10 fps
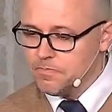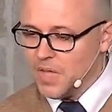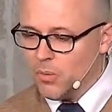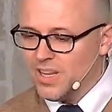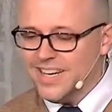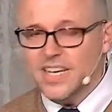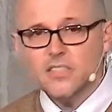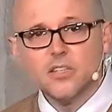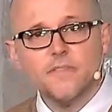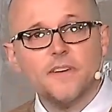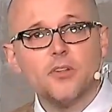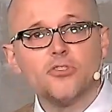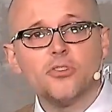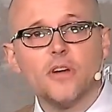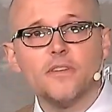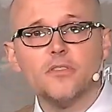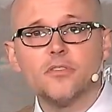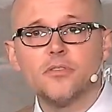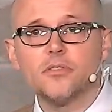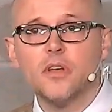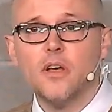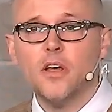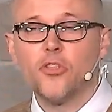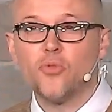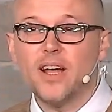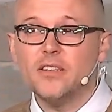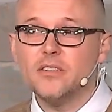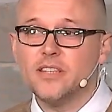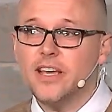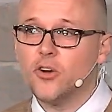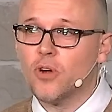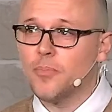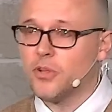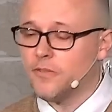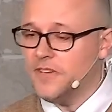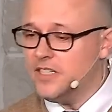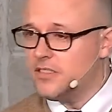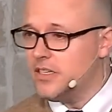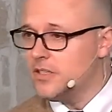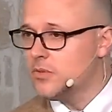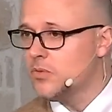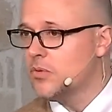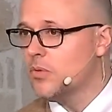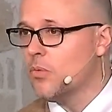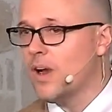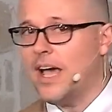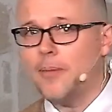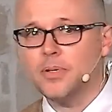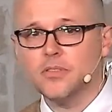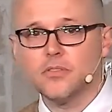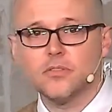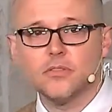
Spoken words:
And when the needs of the fellow servants threaten to interrupt their feasting, what happens?